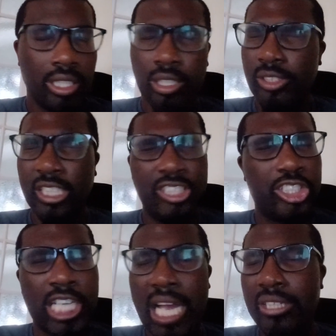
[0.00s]
in
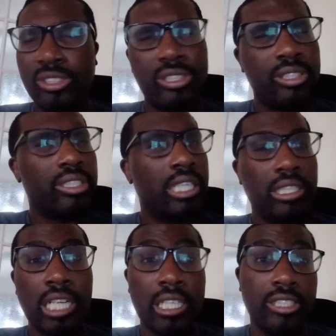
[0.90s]
chats. And
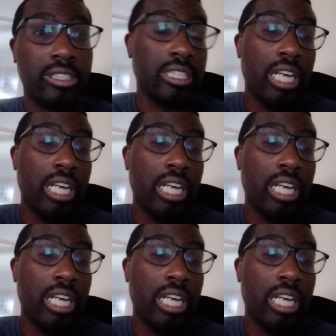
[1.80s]
like I said,